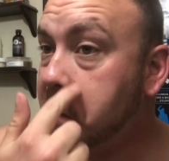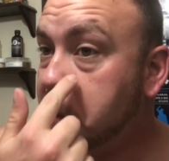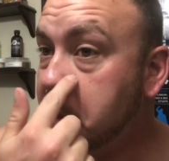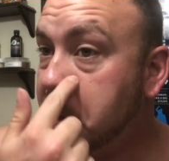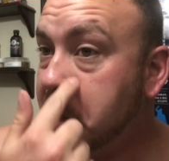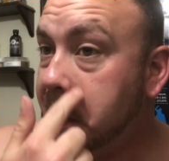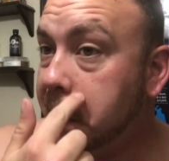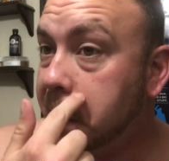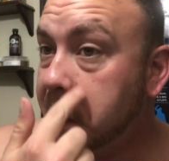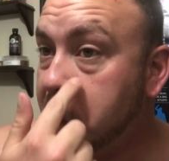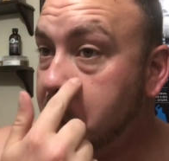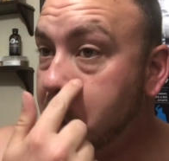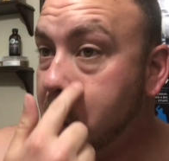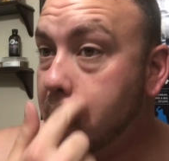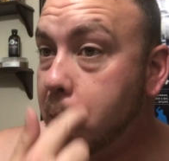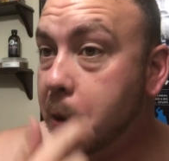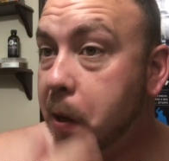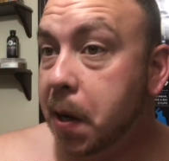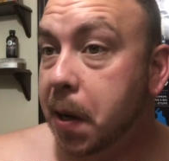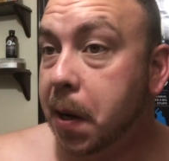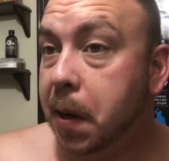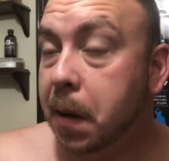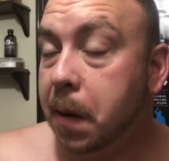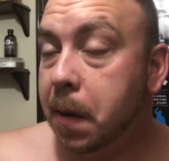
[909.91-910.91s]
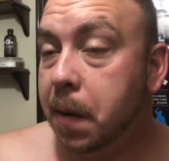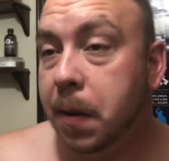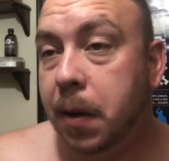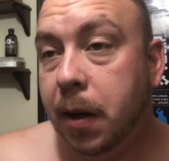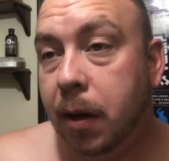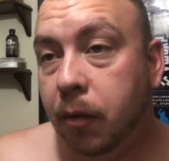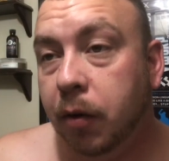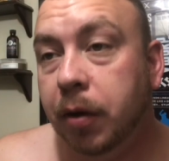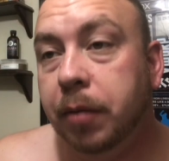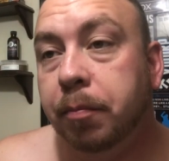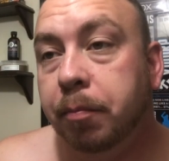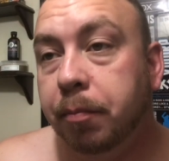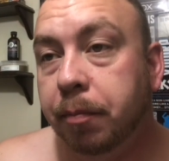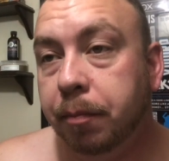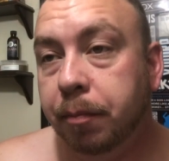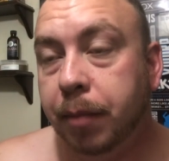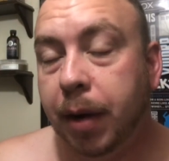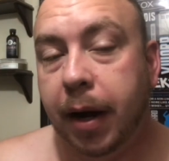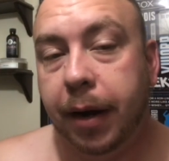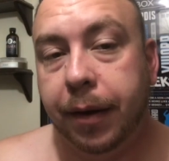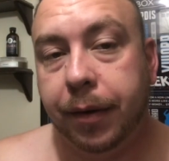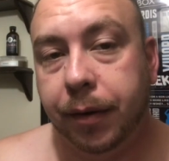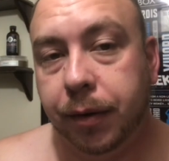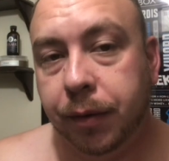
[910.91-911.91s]
for that to go away. I wasn't
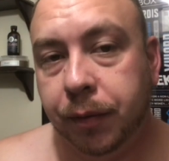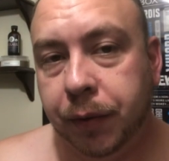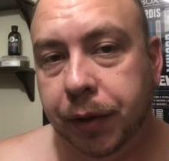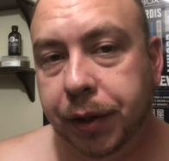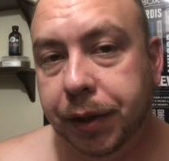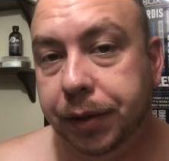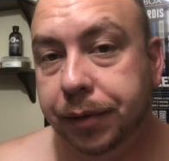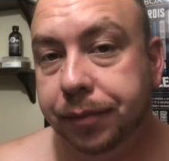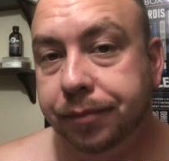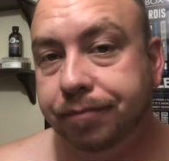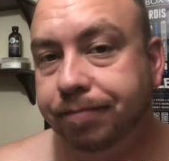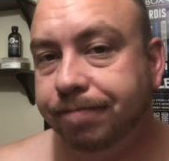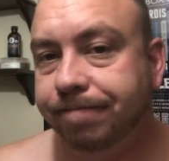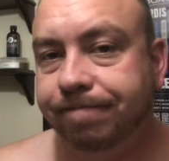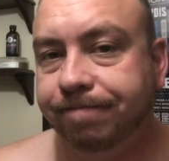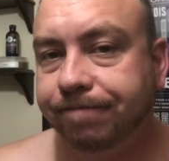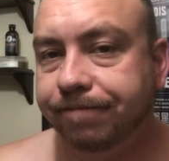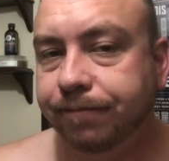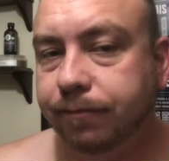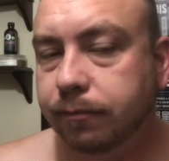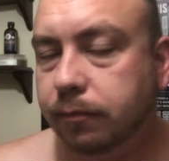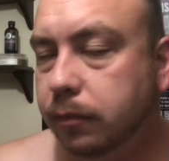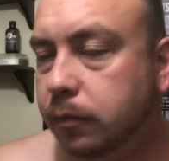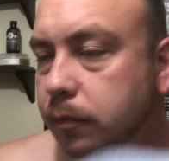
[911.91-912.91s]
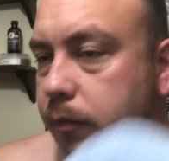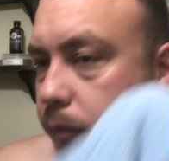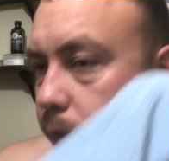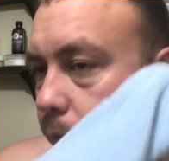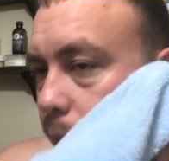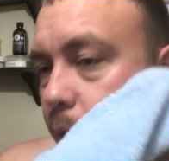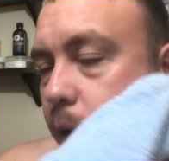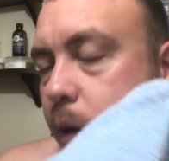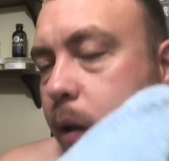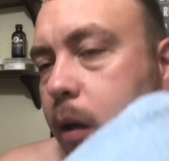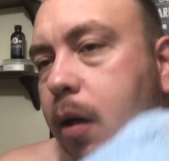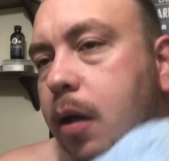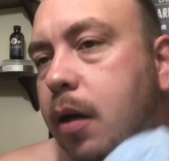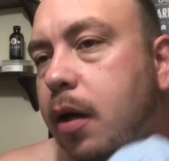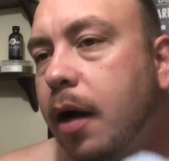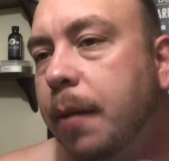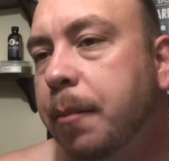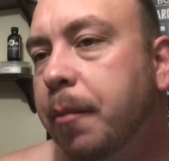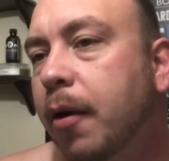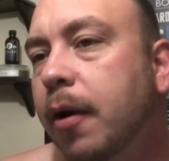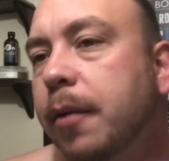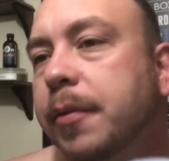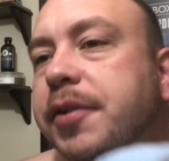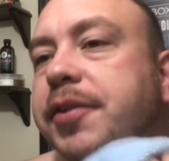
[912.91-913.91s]
bothering with it, and
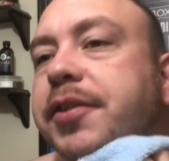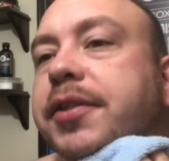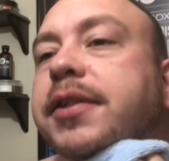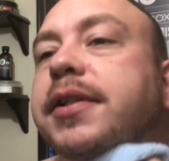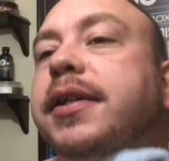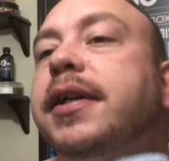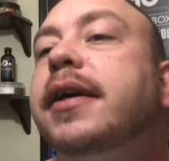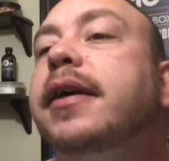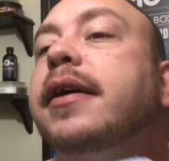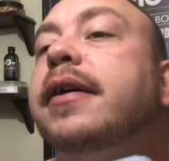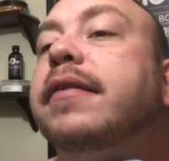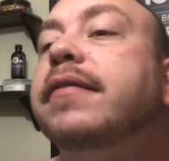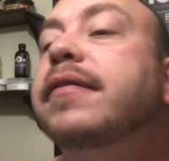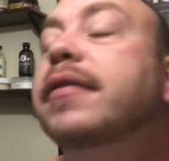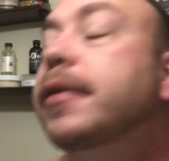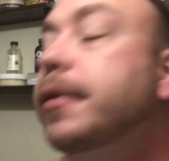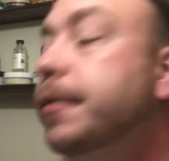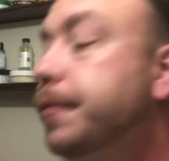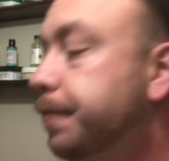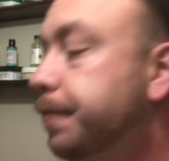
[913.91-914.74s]
I probably shouldn't have.